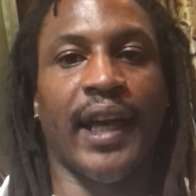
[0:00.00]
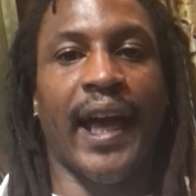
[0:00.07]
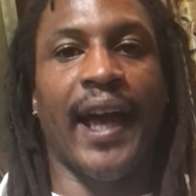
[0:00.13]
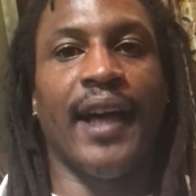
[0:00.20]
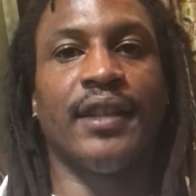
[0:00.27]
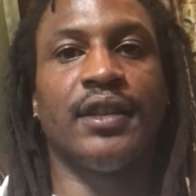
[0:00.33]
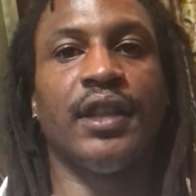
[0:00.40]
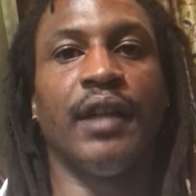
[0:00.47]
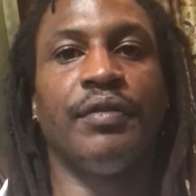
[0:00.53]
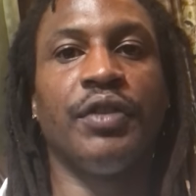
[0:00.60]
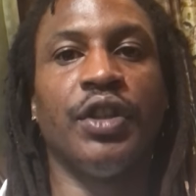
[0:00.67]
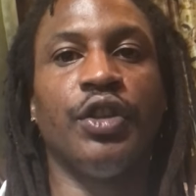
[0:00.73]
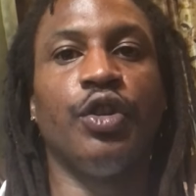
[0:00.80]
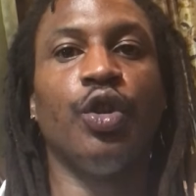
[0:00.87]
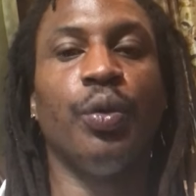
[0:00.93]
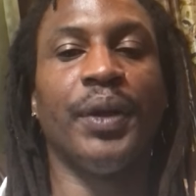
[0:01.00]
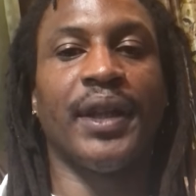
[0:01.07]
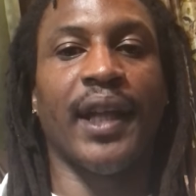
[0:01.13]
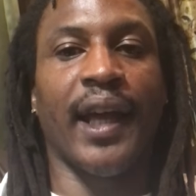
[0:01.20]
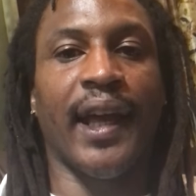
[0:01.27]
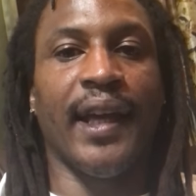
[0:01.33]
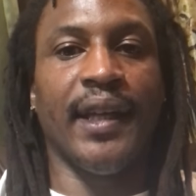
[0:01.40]
It has nothing to do with
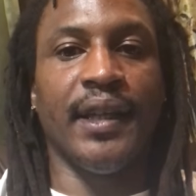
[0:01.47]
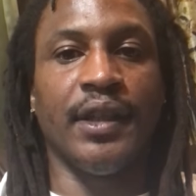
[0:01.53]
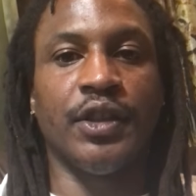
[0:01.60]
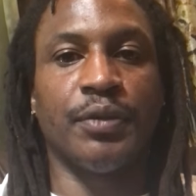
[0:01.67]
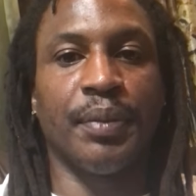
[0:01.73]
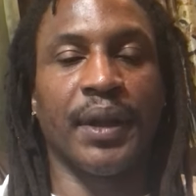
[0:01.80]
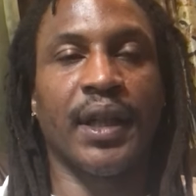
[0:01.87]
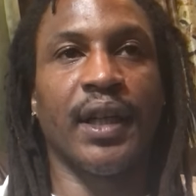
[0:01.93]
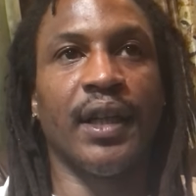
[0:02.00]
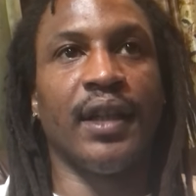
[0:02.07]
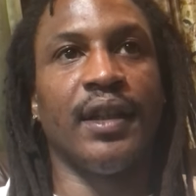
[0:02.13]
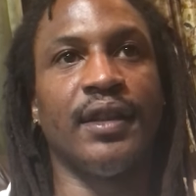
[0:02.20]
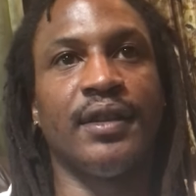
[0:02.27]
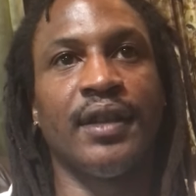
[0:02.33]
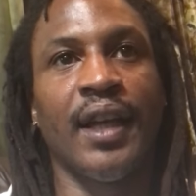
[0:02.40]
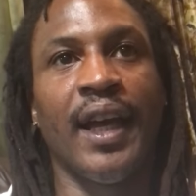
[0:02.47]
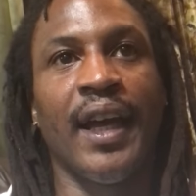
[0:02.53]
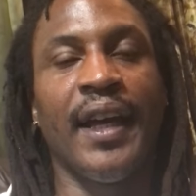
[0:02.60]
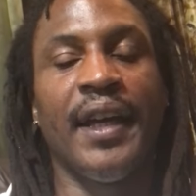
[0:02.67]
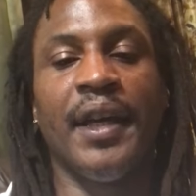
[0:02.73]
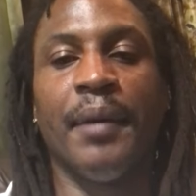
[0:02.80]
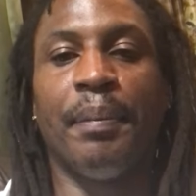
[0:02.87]
the age because
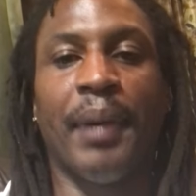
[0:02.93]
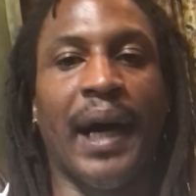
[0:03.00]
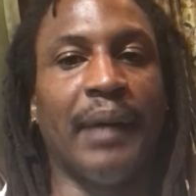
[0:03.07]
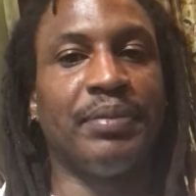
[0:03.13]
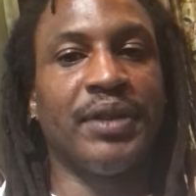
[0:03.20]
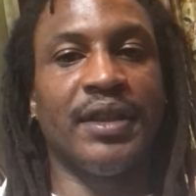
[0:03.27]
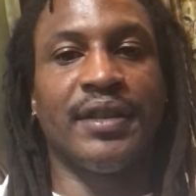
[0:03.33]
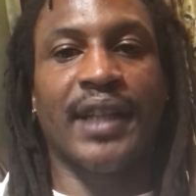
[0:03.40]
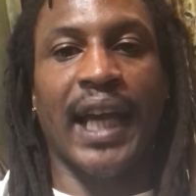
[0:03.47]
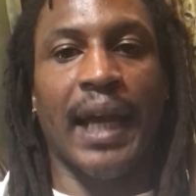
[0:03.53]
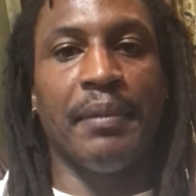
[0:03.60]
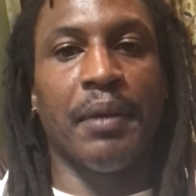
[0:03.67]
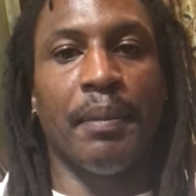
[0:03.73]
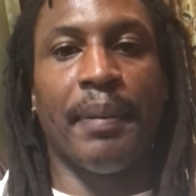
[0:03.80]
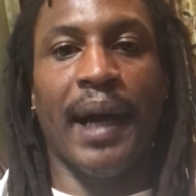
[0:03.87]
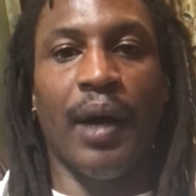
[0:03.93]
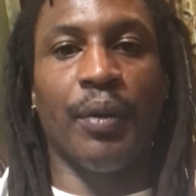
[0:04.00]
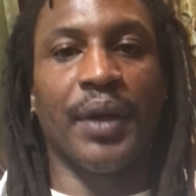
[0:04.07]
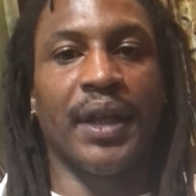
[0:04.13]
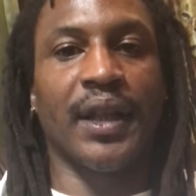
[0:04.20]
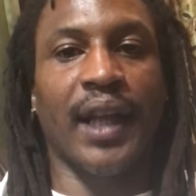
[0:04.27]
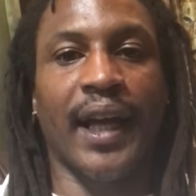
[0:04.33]
hip hop just came
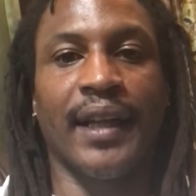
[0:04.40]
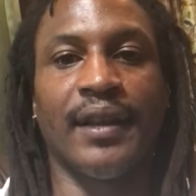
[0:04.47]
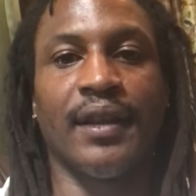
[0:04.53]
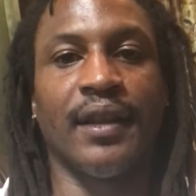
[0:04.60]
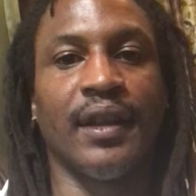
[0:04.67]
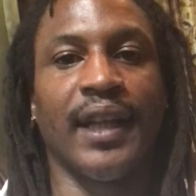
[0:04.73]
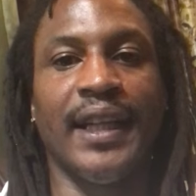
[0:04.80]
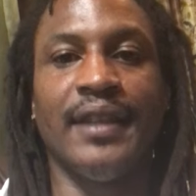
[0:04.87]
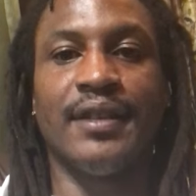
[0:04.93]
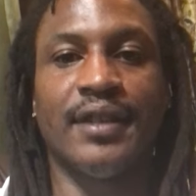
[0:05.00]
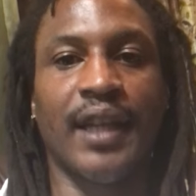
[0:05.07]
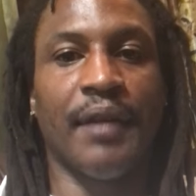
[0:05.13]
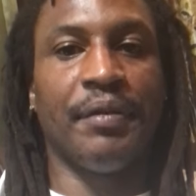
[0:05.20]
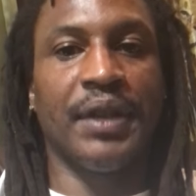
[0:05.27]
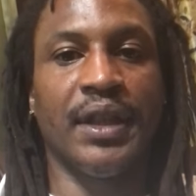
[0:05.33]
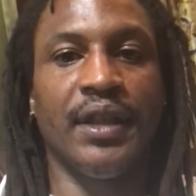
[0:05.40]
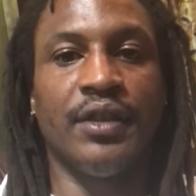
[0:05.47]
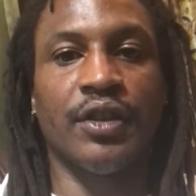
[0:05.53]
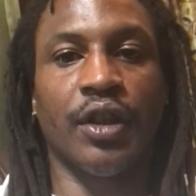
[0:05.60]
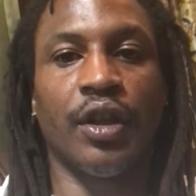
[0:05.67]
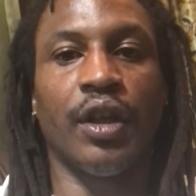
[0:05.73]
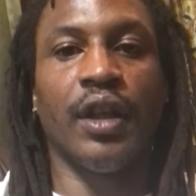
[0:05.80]
about in like the late
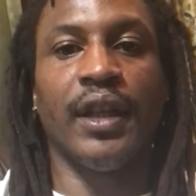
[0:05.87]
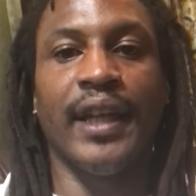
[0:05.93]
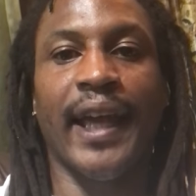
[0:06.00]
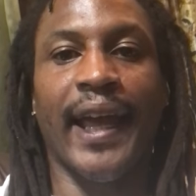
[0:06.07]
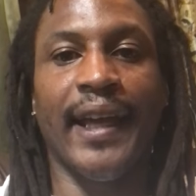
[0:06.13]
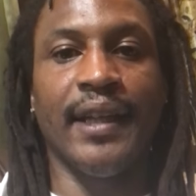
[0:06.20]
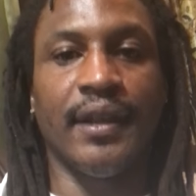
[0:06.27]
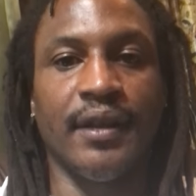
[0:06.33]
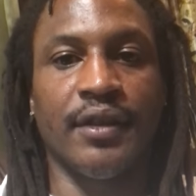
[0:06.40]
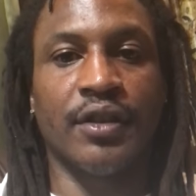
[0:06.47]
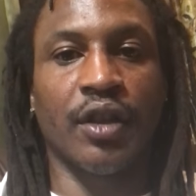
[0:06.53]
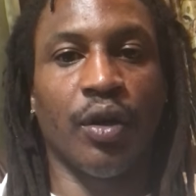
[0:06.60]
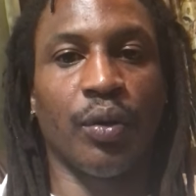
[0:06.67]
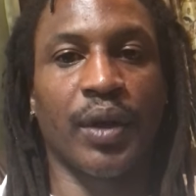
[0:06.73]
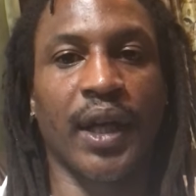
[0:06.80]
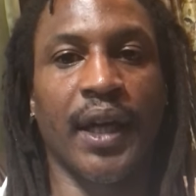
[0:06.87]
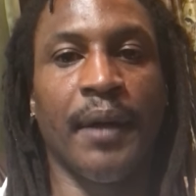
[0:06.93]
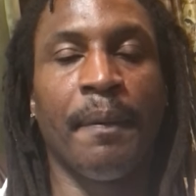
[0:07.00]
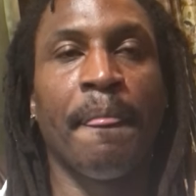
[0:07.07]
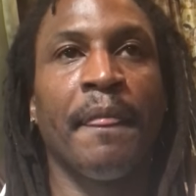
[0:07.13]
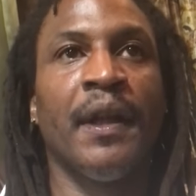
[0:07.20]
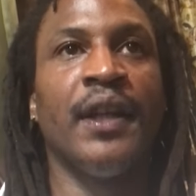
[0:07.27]
70s, early 80s,
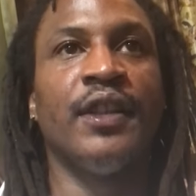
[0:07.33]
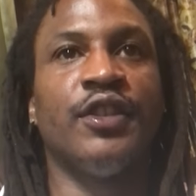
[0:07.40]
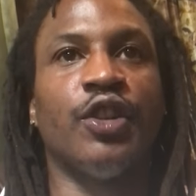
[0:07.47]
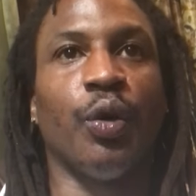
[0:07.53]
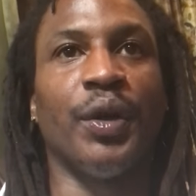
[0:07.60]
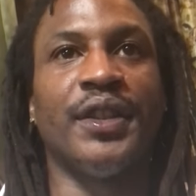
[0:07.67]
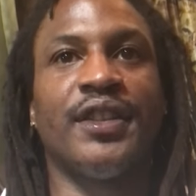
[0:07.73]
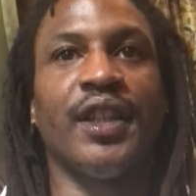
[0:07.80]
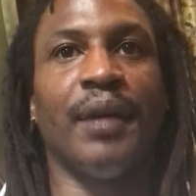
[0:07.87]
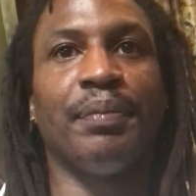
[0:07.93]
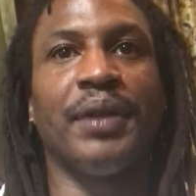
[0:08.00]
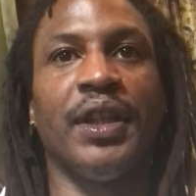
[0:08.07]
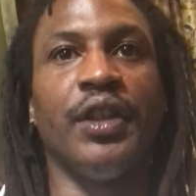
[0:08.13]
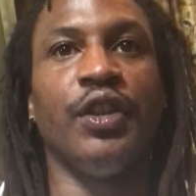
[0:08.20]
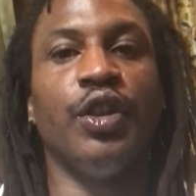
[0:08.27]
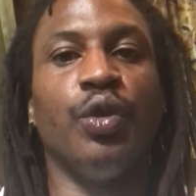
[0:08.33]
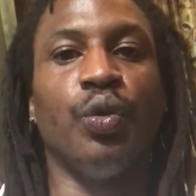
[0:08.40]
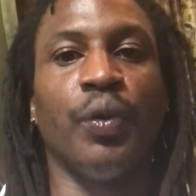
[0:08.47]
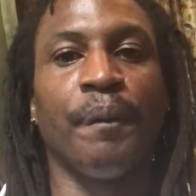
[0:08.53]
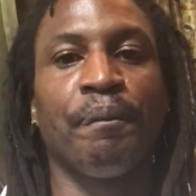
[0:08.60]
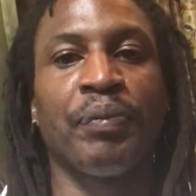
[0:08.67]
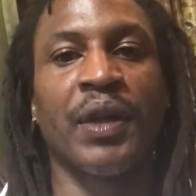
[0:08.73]
okay? So it's something new.